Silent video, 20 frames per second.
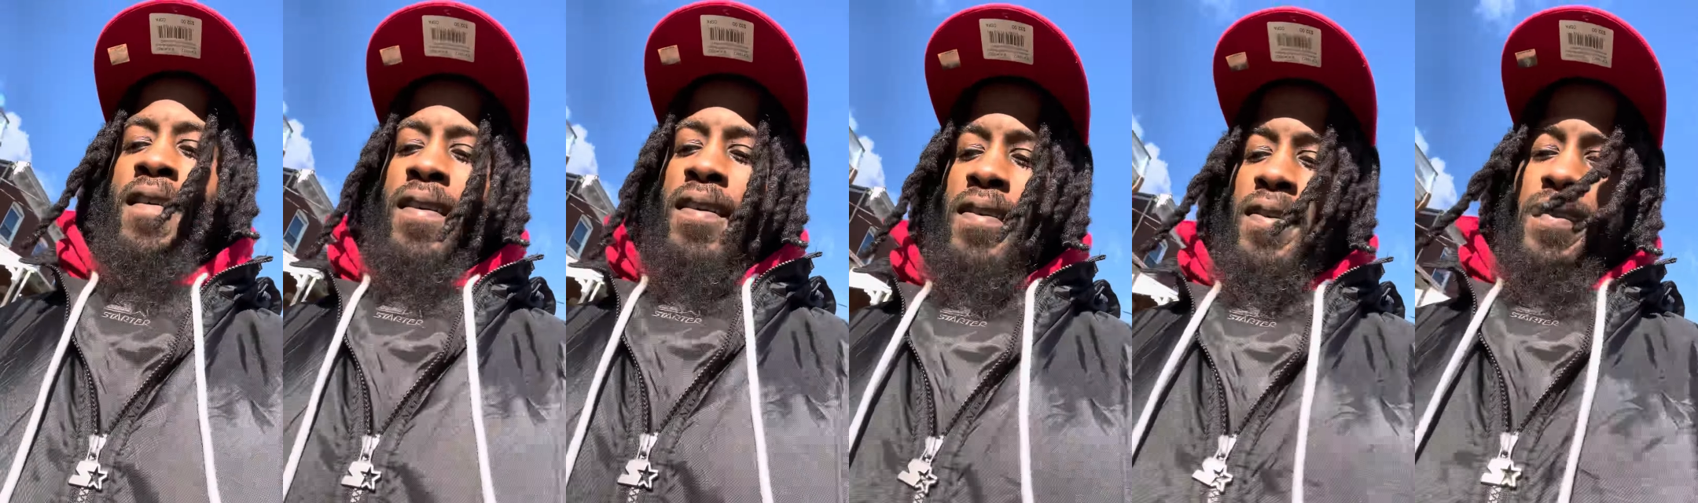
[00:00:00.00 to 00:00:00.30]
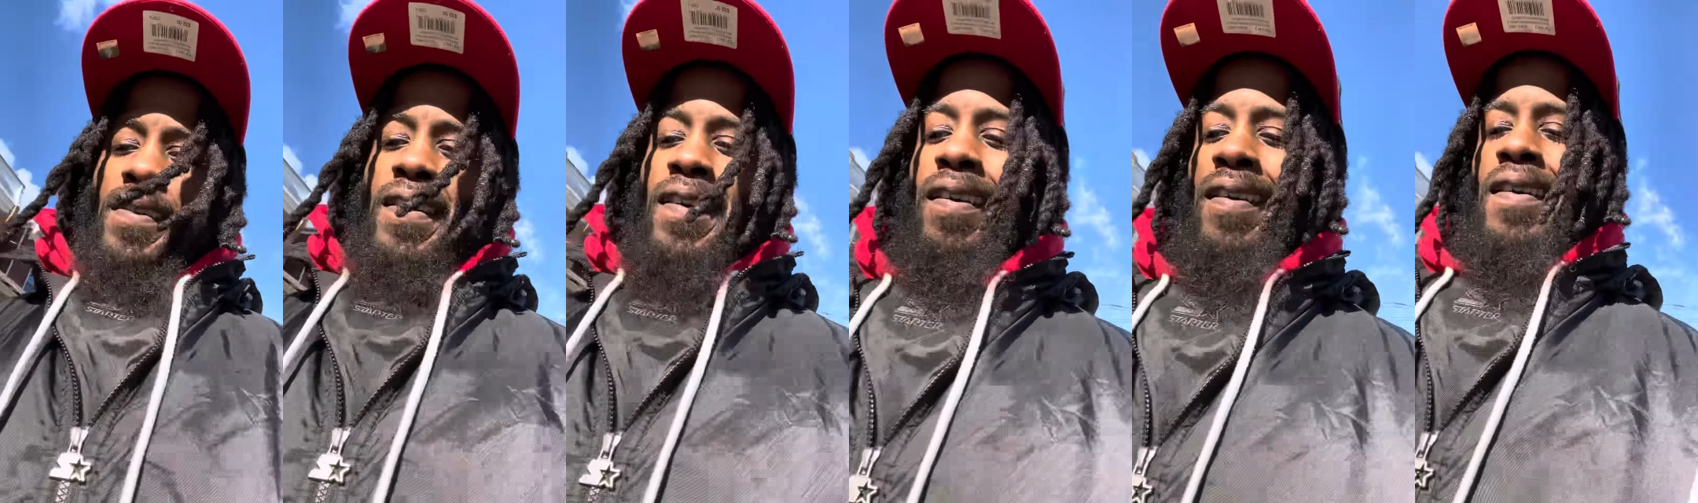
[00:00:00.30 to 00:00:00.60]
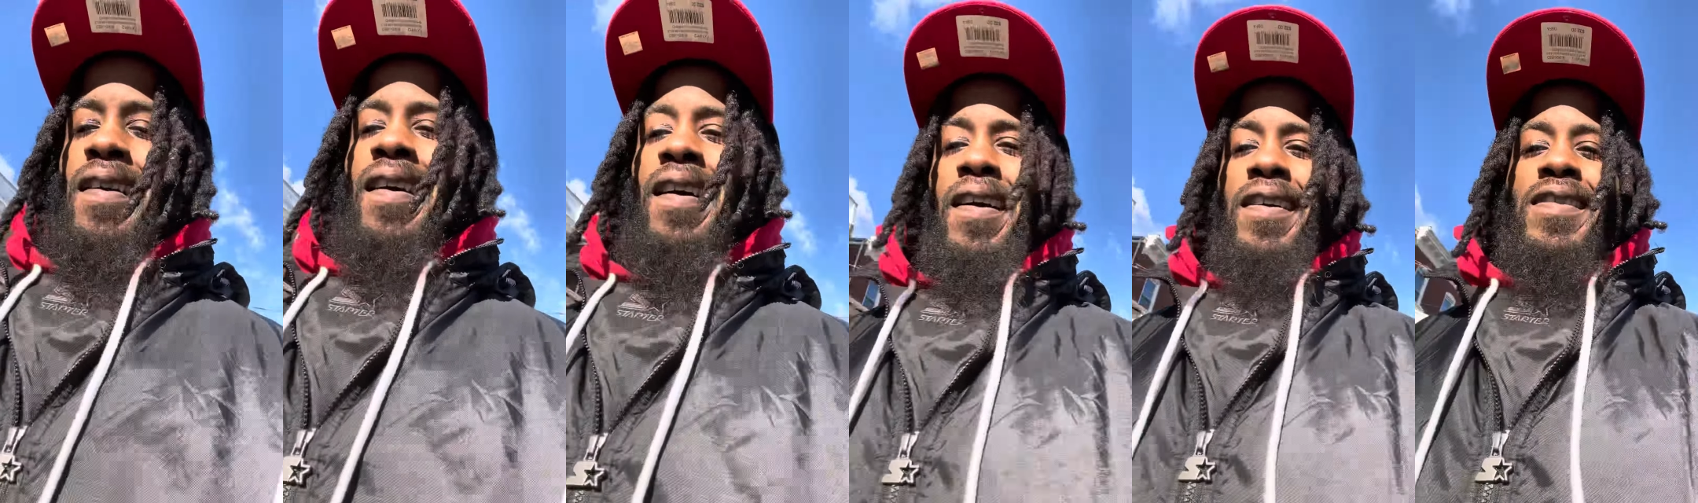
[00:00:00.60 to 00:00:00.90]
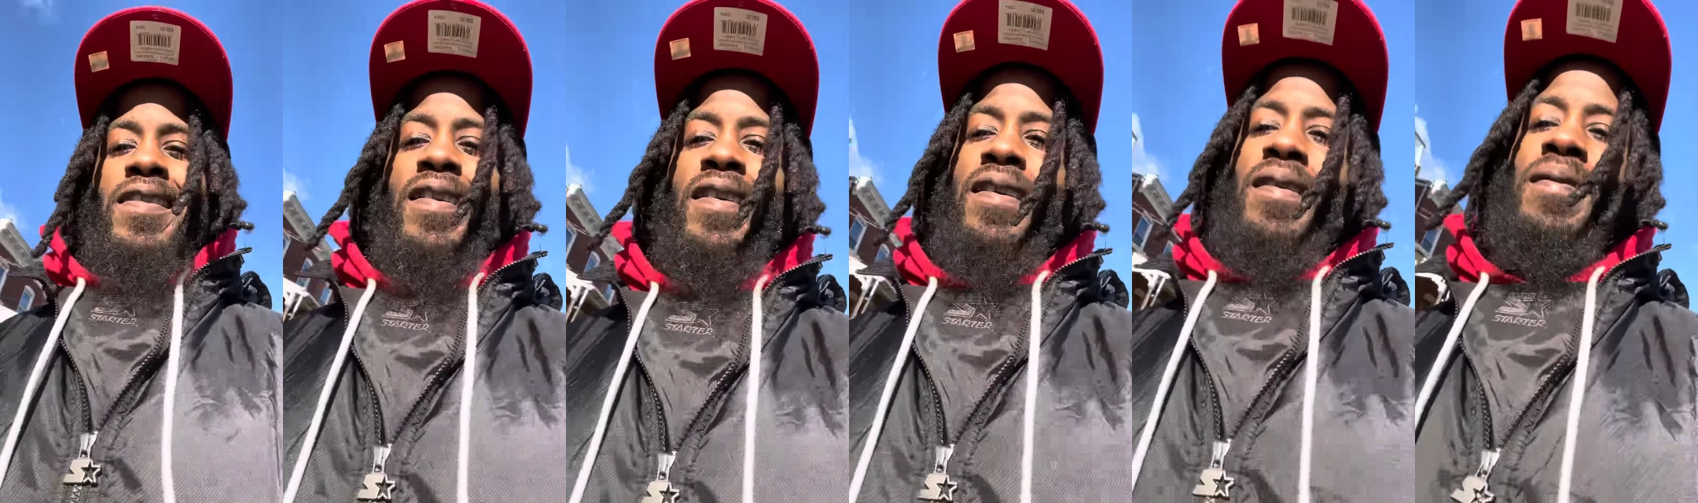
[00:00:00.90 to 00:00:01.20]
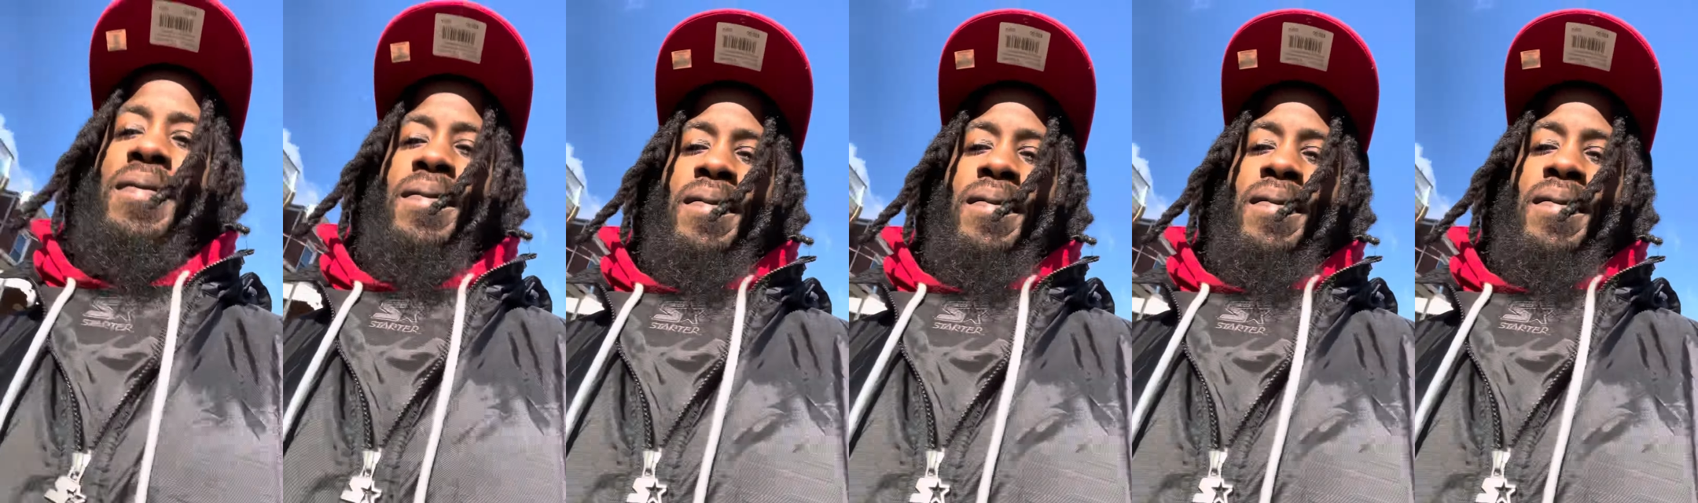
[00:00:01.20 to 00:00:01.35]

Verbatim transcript: It's King Kasheem.